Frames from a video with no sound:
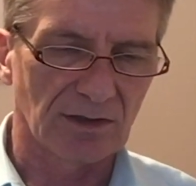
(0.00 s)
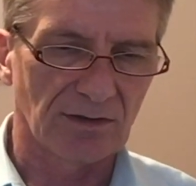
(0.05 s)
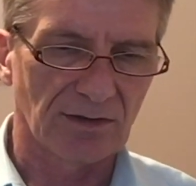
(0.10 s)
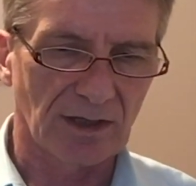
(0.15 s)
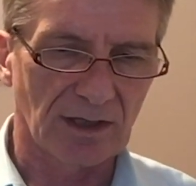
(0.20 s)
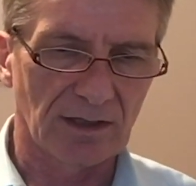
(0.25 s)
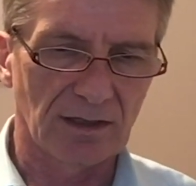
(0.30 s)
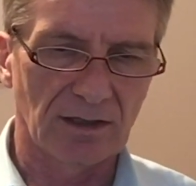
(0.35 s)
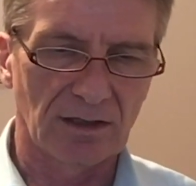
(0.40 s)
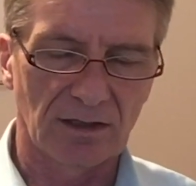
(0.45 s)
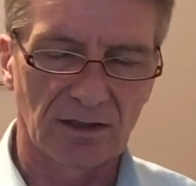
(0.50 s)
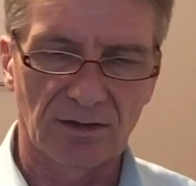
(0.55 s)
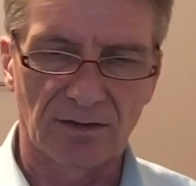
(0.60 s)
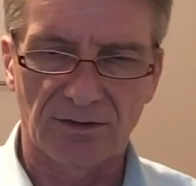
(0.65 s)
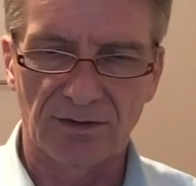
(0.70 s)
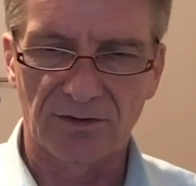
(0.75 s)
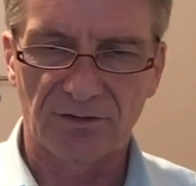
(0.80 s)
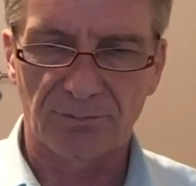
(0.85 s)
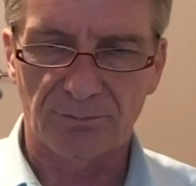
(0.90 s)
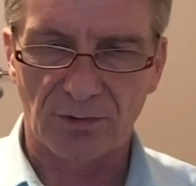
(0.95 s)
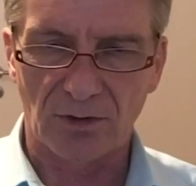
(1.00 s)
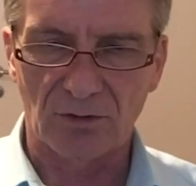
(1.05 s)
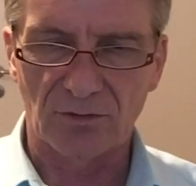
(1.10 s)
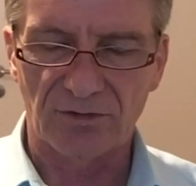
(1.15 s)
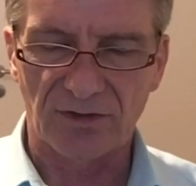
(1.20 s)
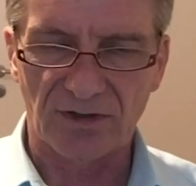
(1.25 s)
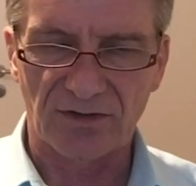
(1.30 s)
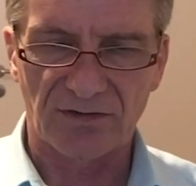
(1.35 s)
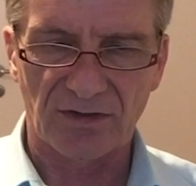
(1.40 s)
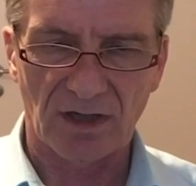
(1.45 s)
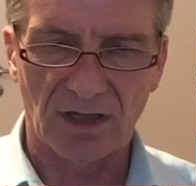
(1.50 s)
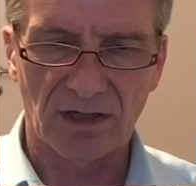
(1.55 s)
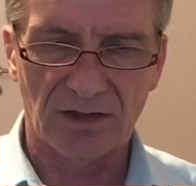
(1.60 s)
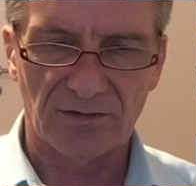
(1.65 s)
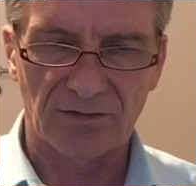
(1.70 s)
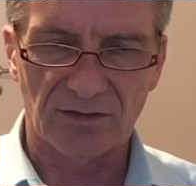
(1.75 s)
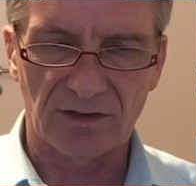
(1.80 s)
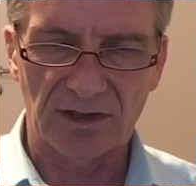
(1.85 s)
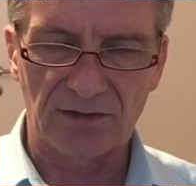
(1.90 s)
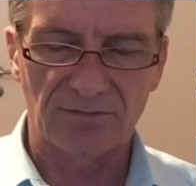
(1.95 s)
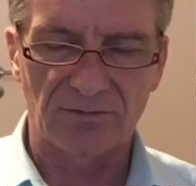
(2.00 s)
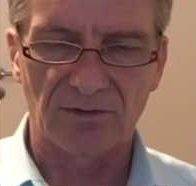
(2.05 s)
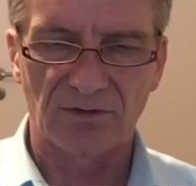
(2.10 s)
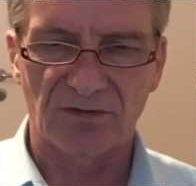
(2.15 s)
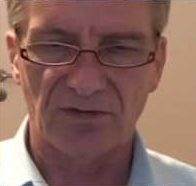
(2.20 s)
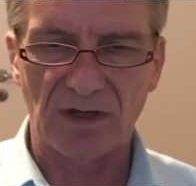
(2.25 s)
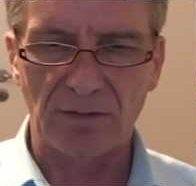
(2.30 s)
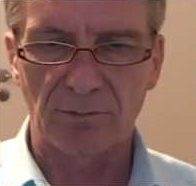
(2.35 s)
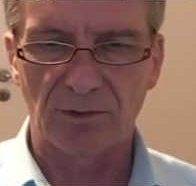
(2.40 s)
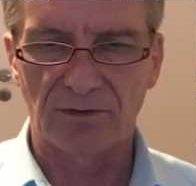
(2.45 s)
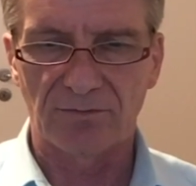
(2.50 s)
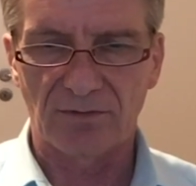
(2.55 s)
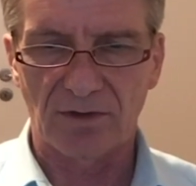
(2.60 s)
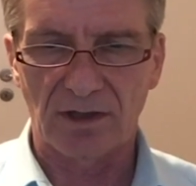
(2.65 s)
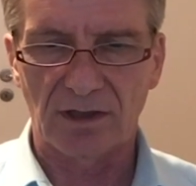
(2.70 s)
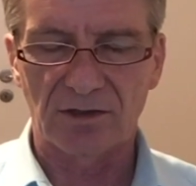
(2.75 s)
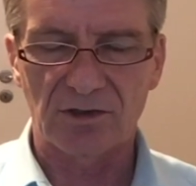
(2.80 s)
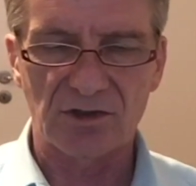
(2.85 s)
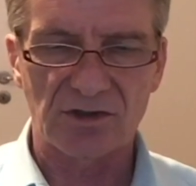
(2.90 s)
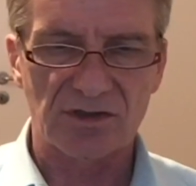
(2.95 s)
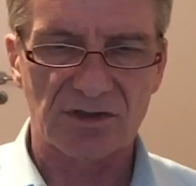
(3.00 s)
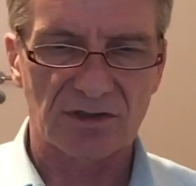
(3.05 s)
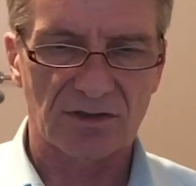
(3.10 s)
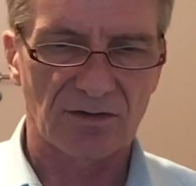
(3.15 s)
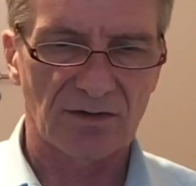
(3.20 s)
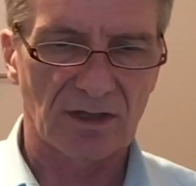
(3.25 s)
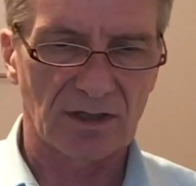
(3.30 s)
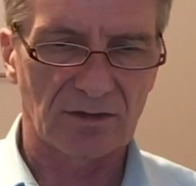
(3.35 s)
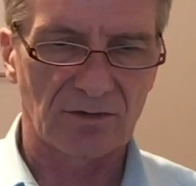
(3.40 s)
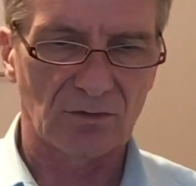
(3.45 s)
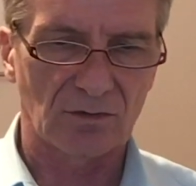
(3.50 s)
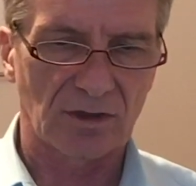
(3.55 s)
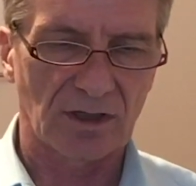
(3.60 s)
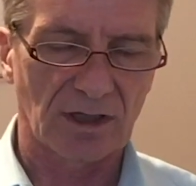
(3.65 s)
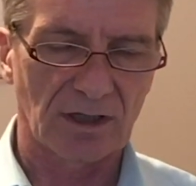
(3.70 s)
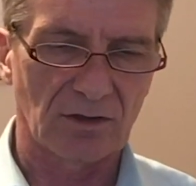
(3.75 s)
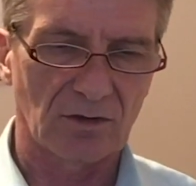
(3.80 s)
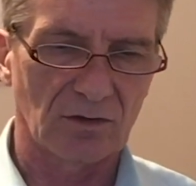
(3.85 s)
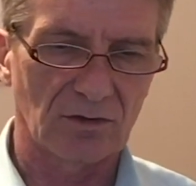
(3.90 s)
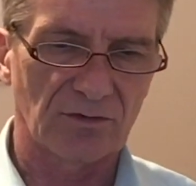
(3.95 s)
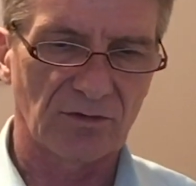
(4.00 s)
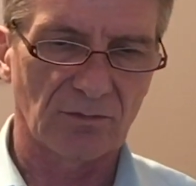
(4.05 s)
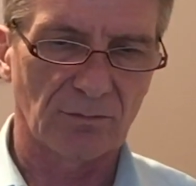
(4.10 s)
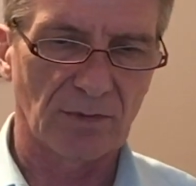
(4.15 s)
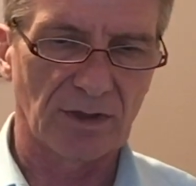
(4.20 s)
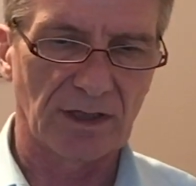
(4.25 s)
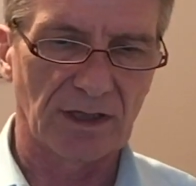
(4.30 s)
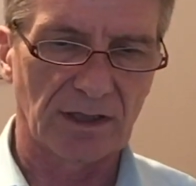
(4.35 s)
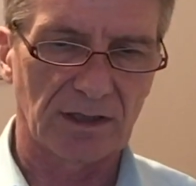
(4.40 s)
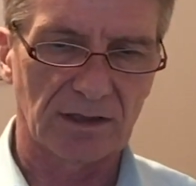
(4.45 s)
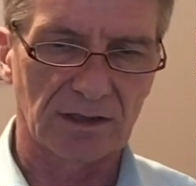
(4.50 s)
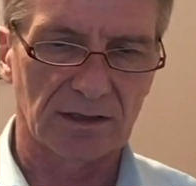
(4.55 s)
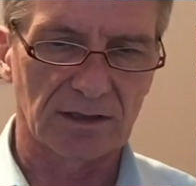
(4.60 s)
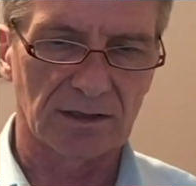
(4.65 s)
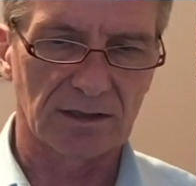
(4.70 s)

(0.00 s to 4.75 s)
then this process has even some advantage that you can also make